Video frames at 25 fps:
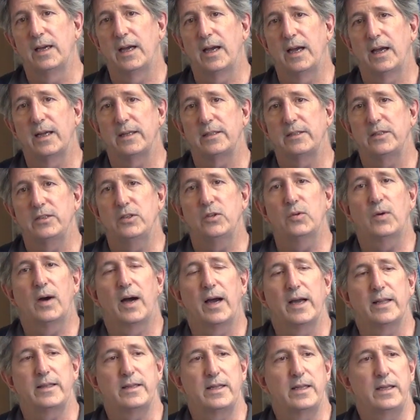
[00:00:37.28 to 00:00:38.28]
at
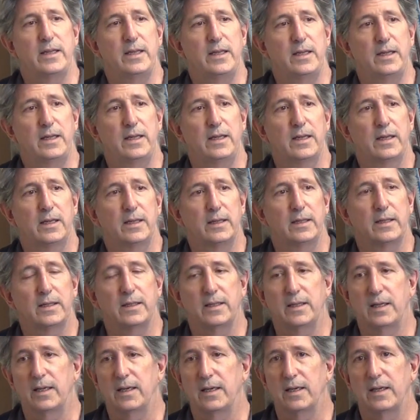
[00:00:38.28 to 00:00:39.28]
UIT,
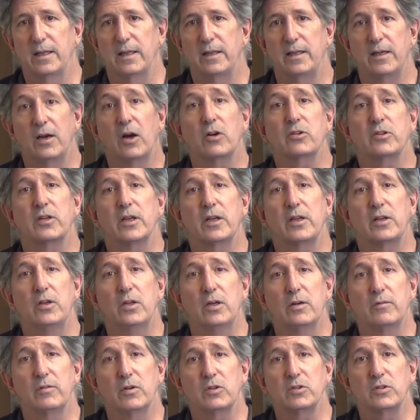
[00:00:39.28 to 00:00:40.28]
the Arctic
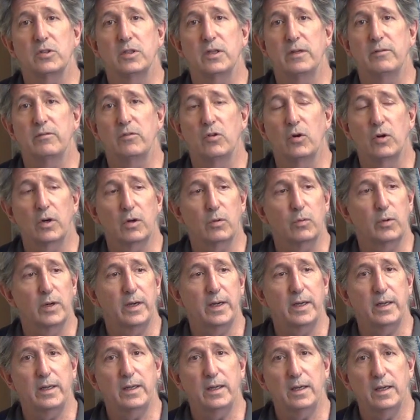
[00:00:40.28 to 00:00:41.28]
University of
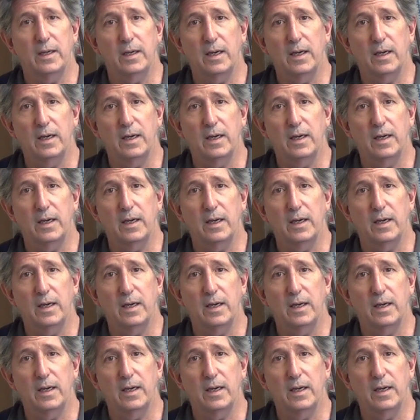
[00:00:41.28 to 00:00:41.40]
Norway.